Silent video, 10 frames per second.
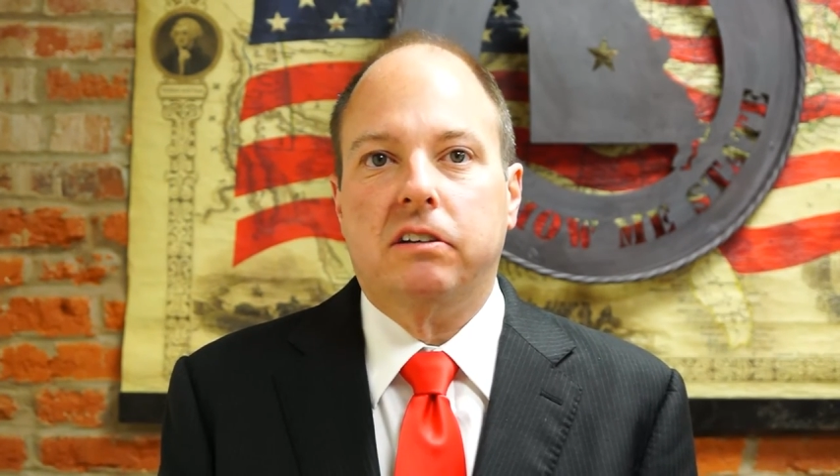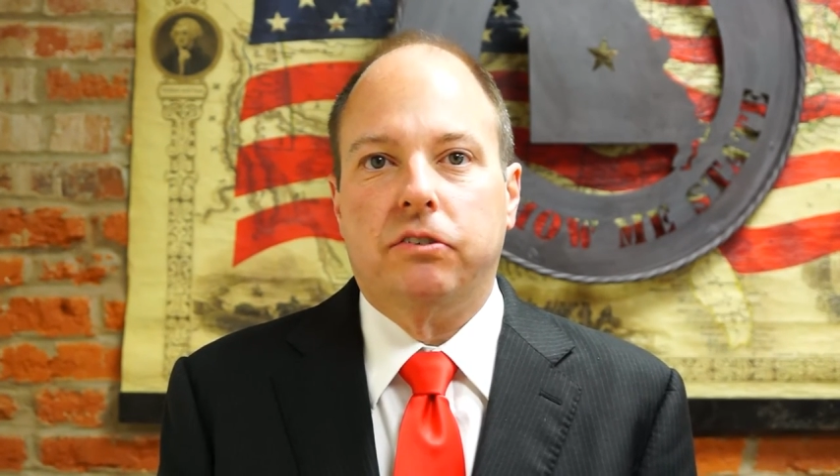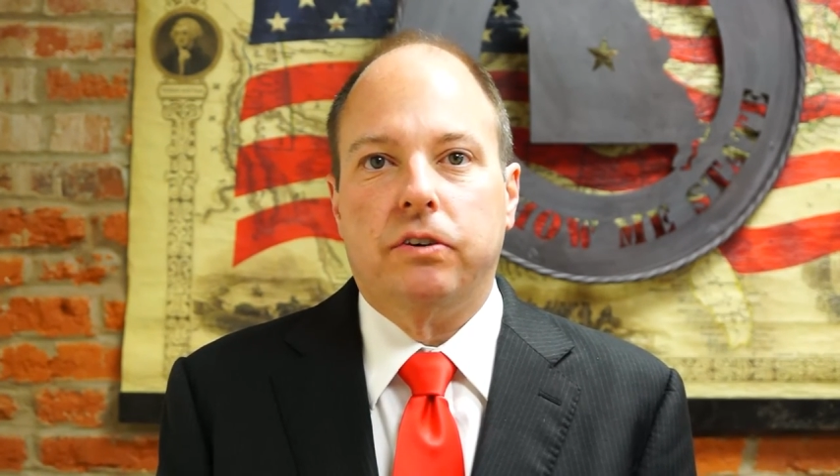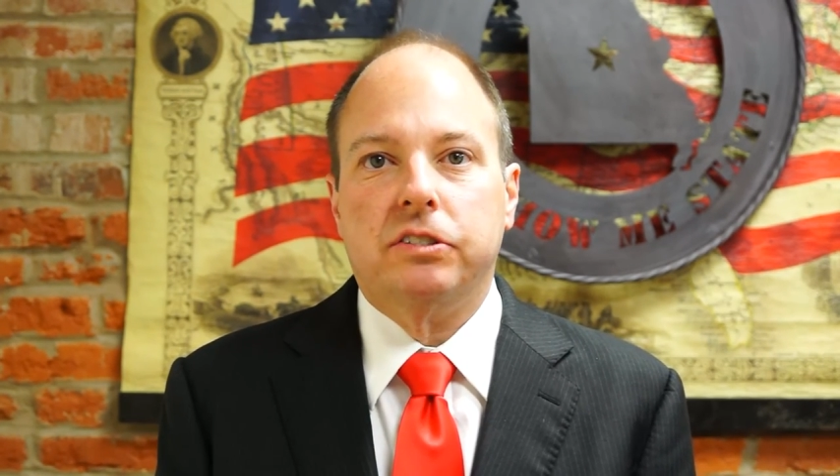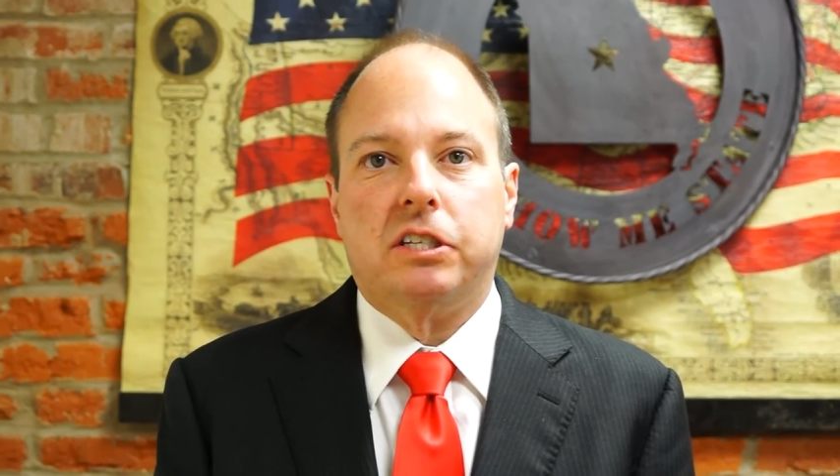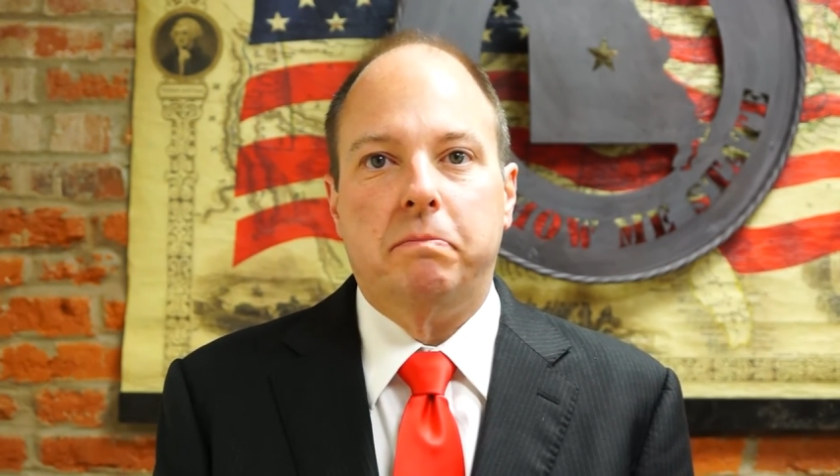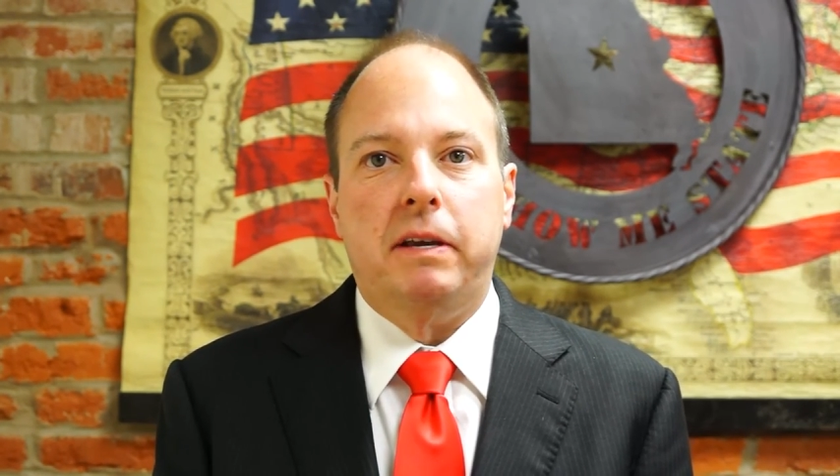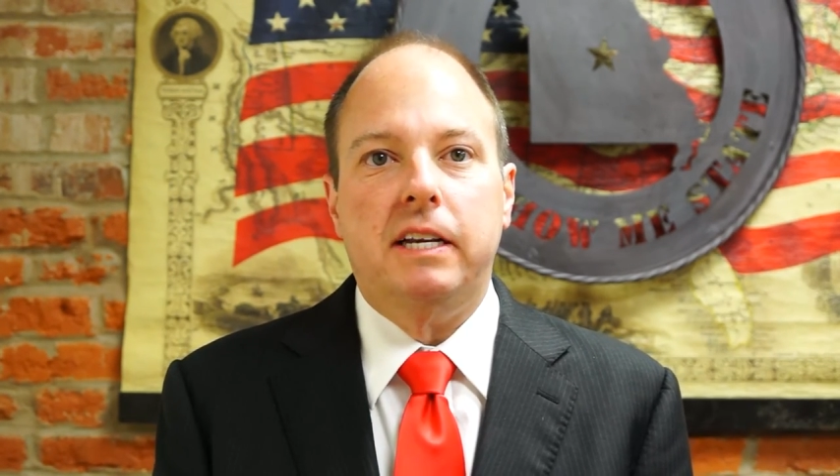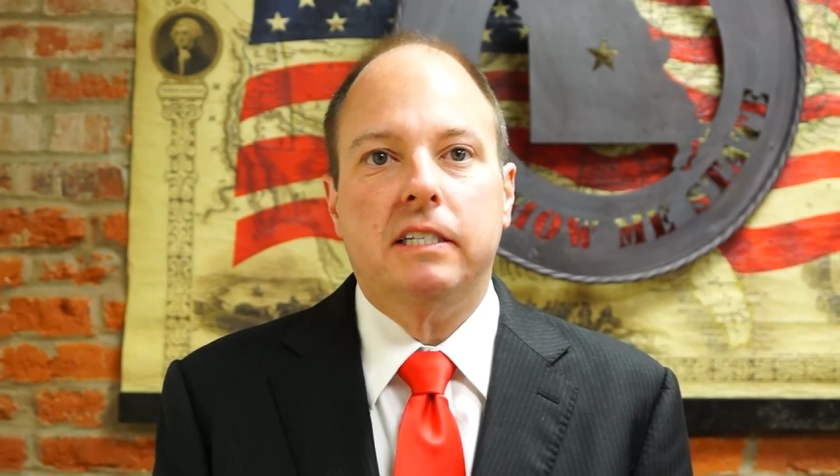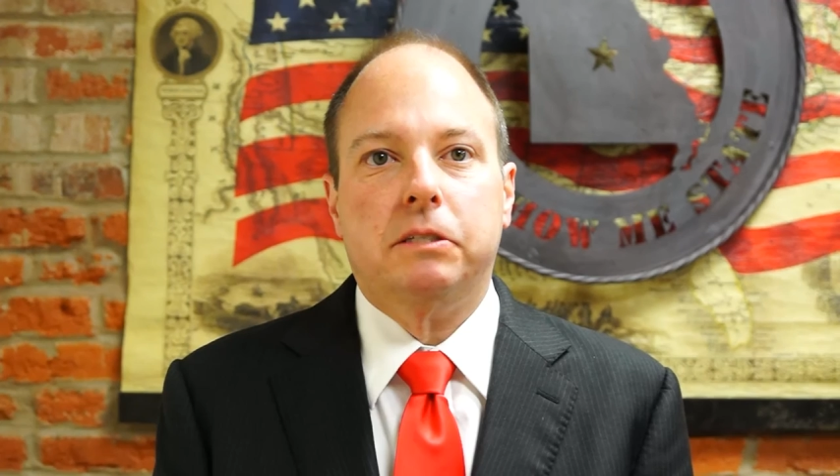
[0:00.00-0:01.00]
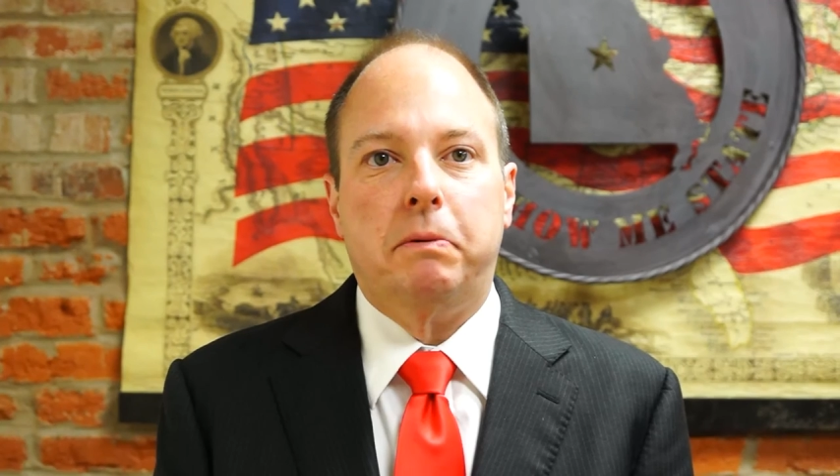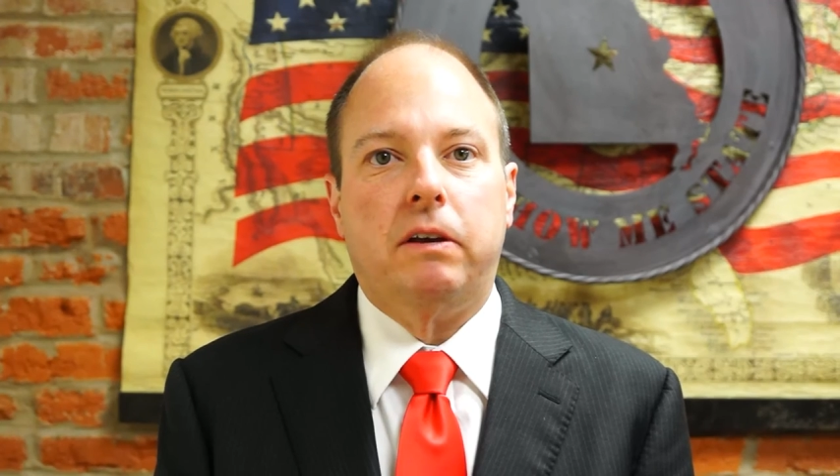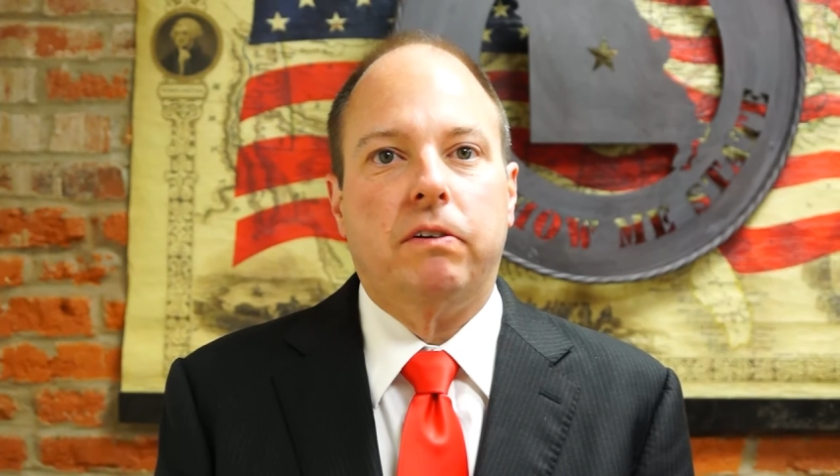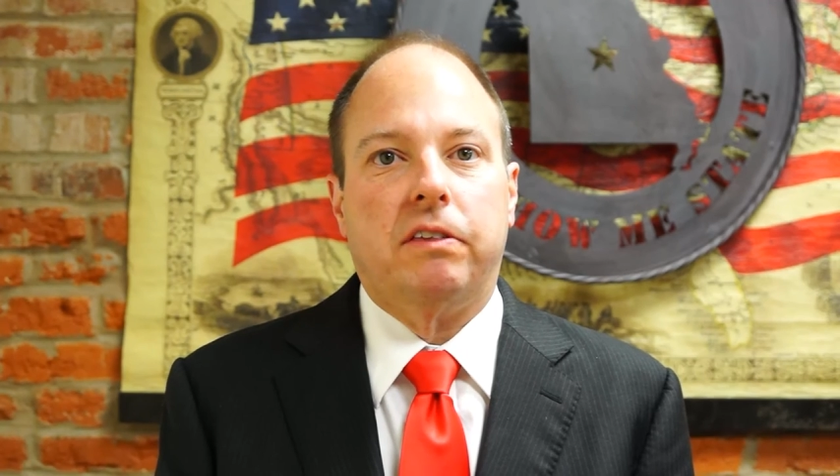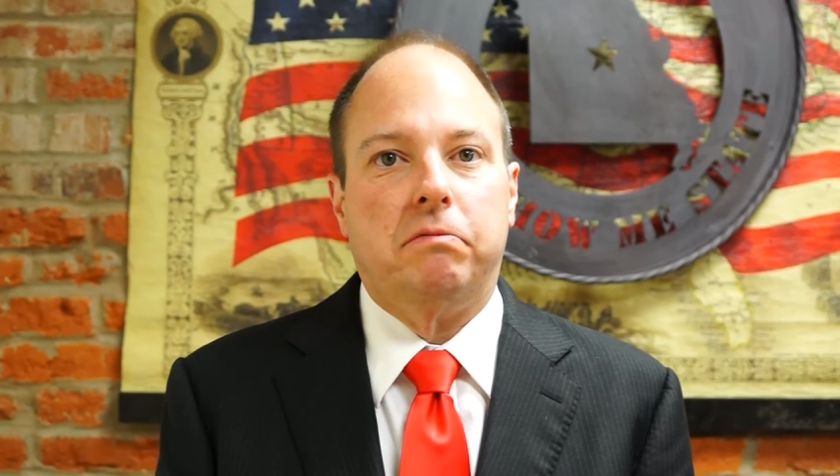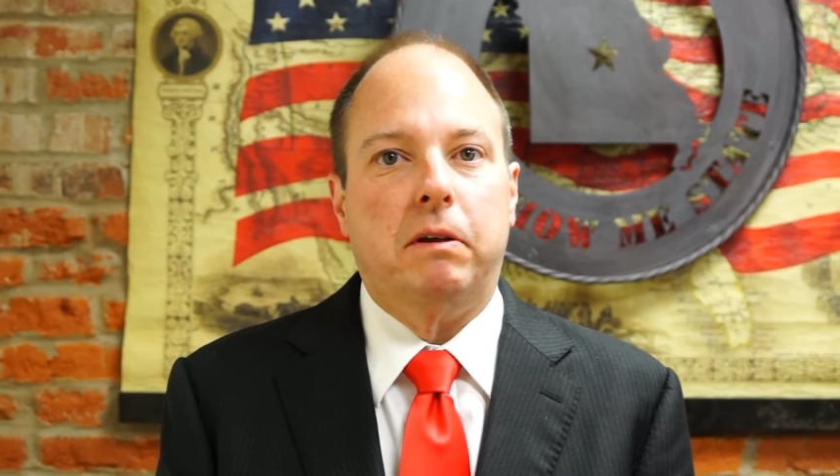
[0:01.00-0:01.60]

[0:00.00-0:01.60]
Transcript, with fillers: of doors to meet and speak with as